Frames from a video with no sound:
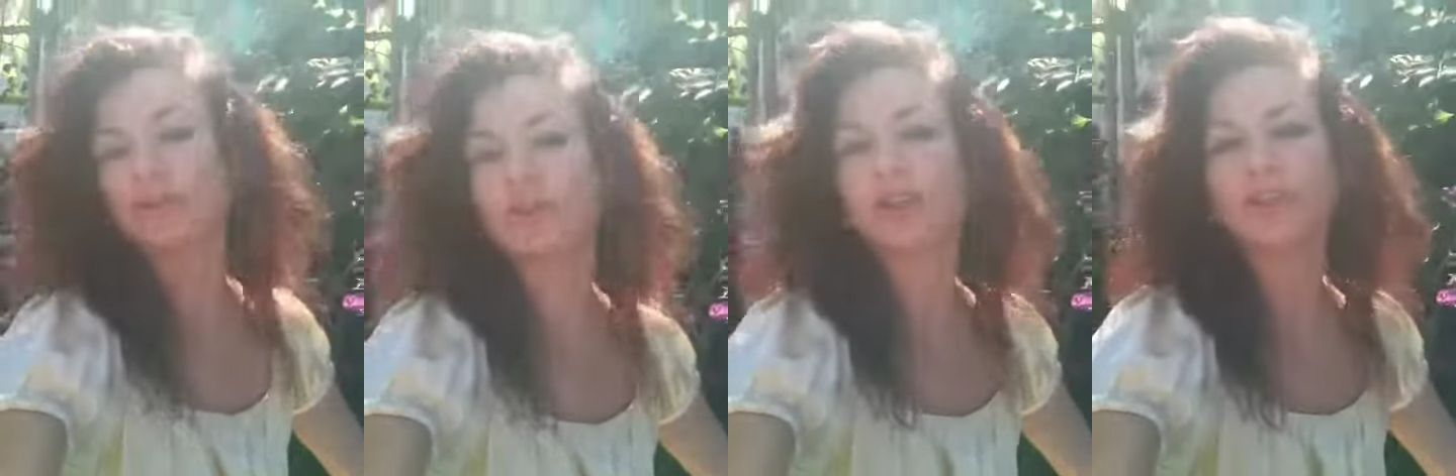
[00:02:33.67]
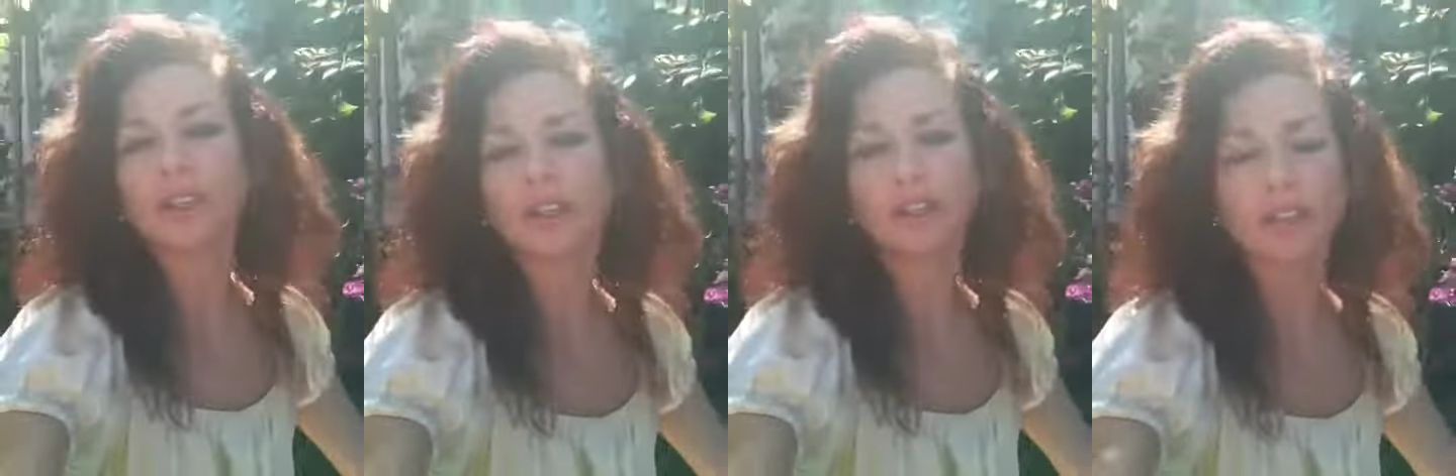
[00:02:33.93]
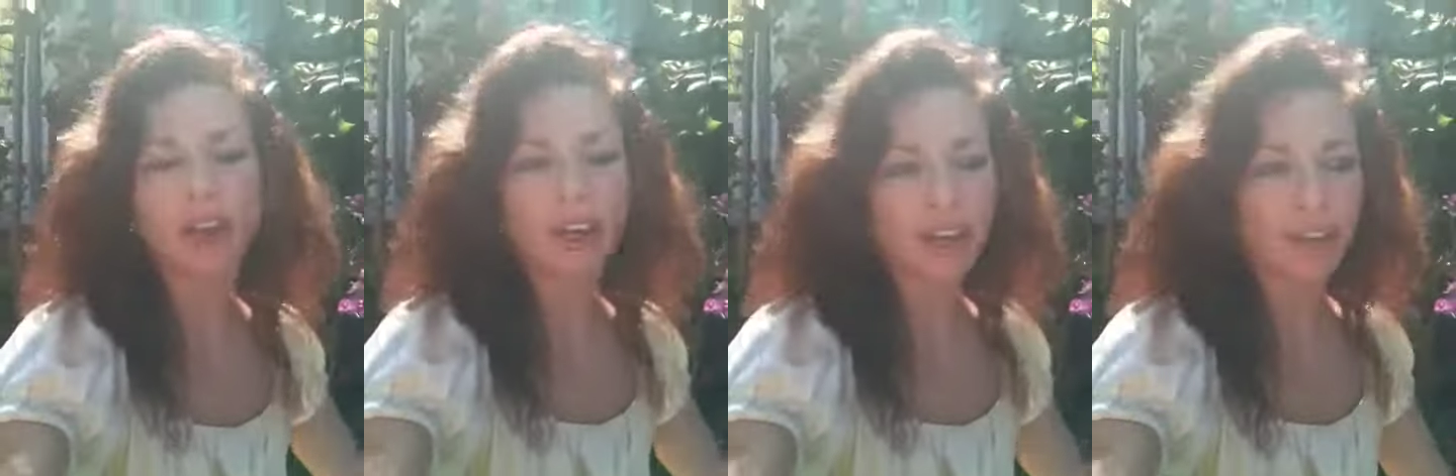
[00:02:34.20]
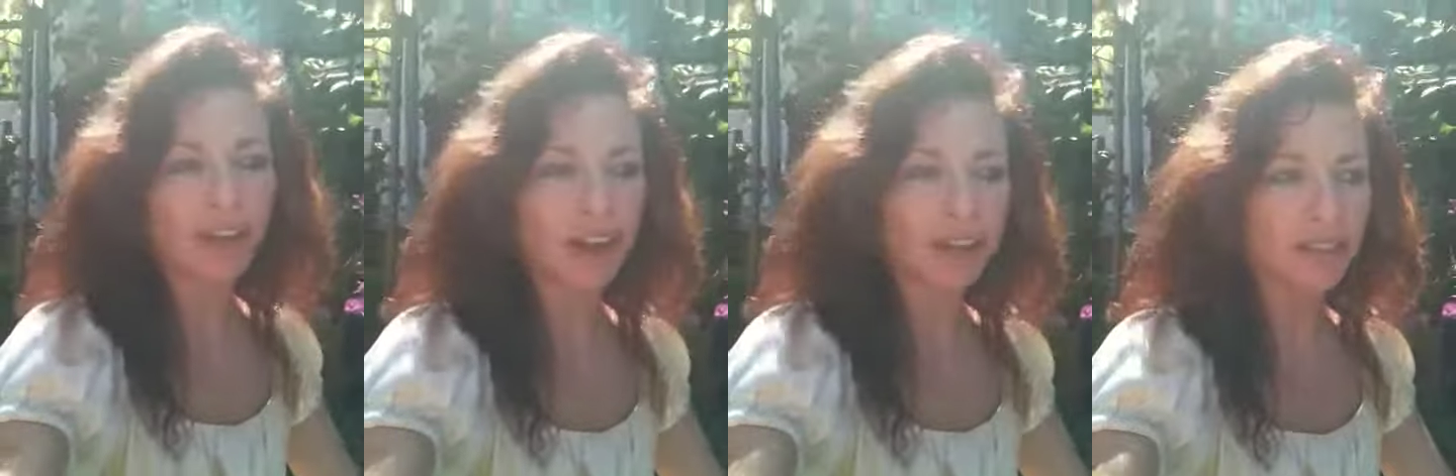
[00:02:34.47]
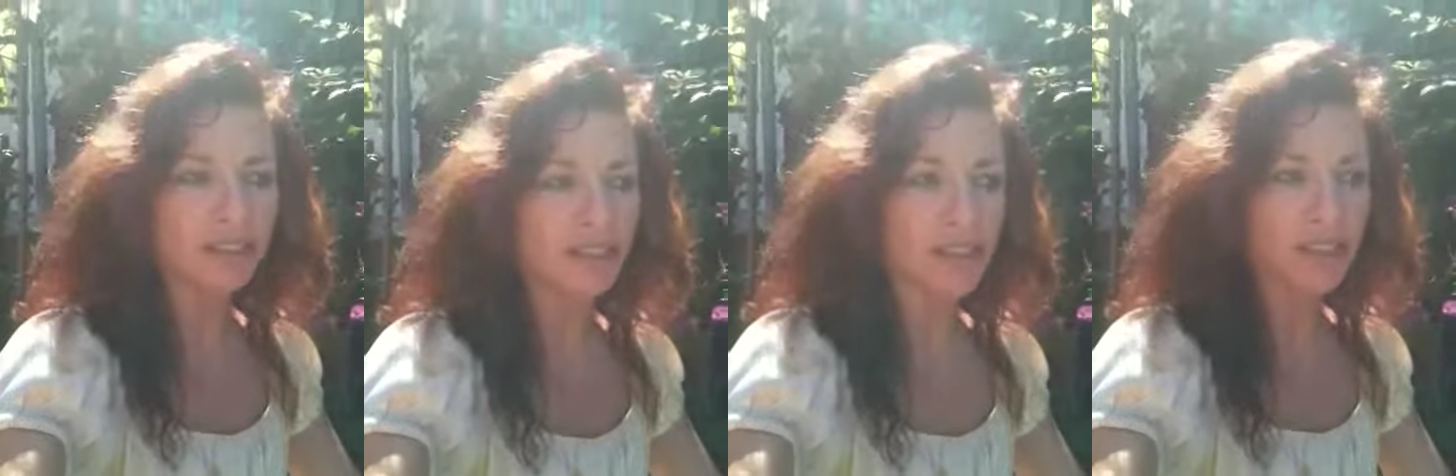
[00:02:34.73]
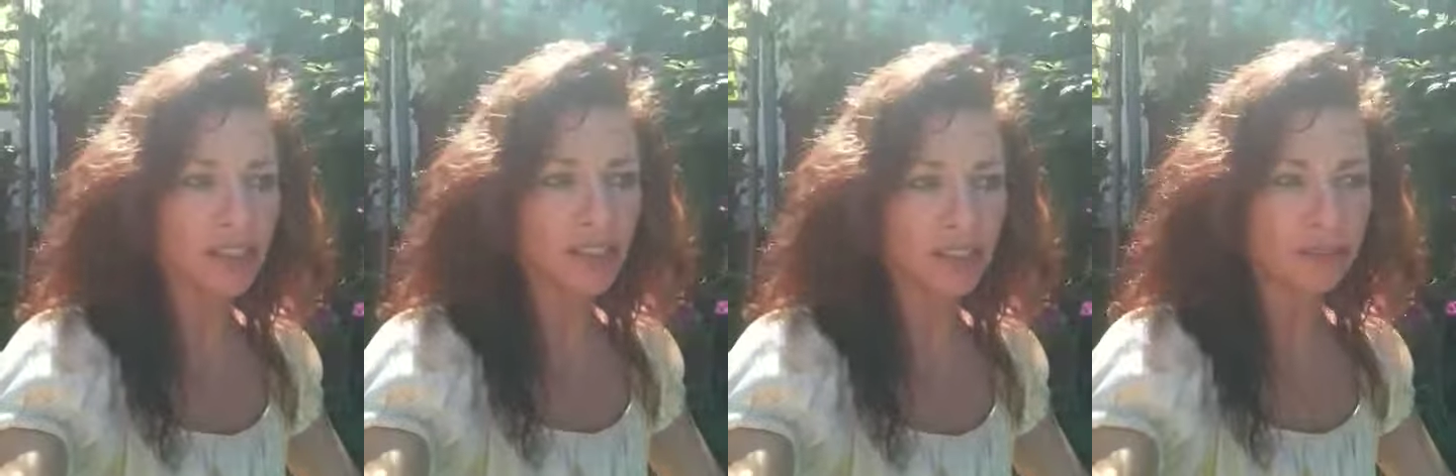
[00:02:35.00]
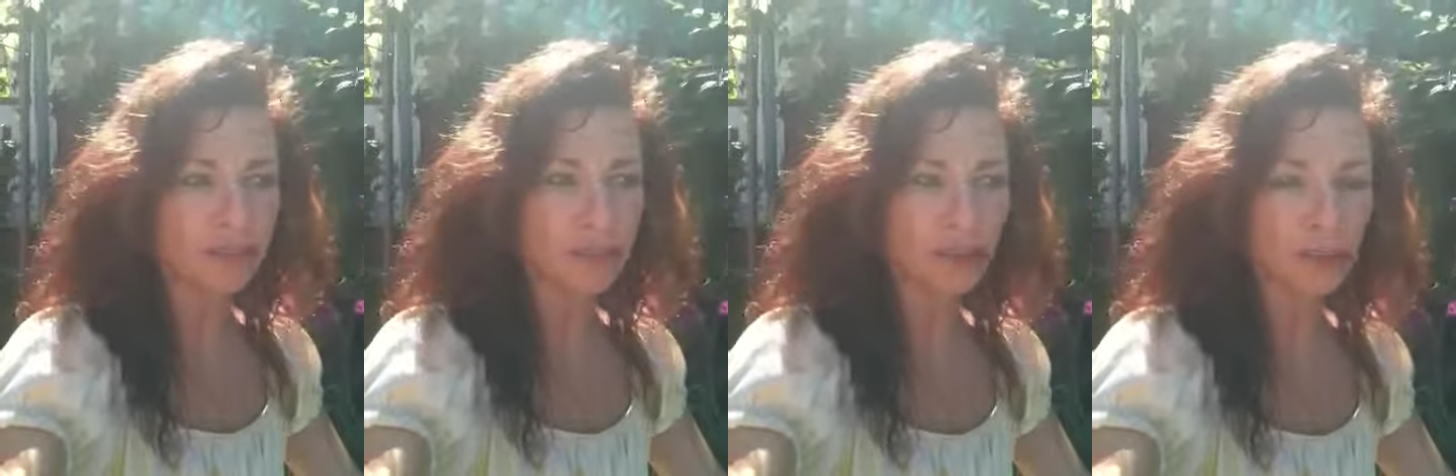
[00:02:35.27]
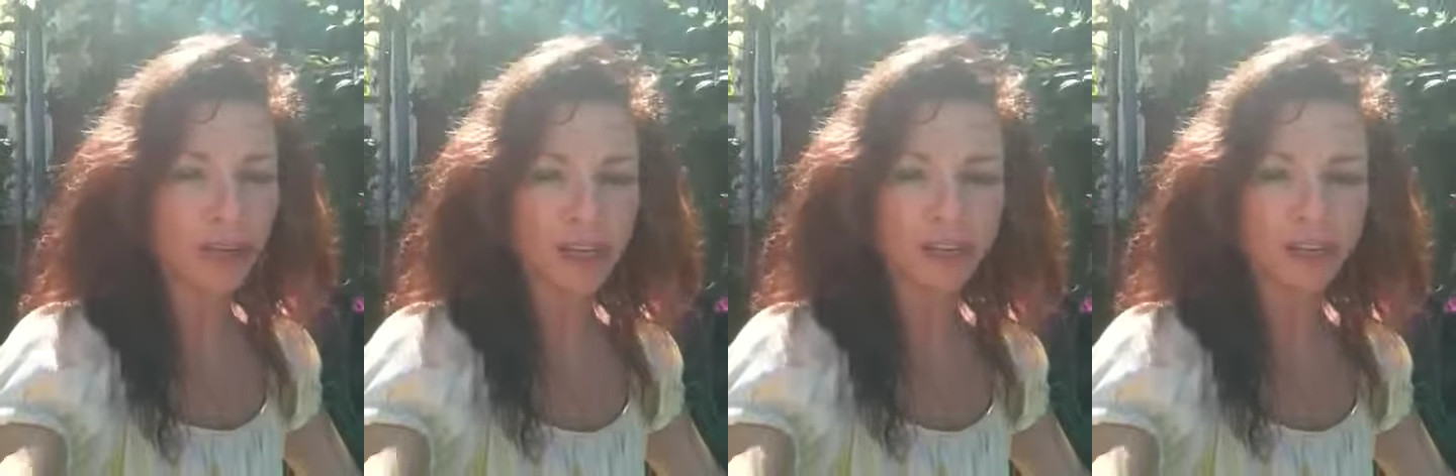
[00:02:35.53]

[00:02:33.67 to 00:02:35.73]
clothing line. I've had this idea for 20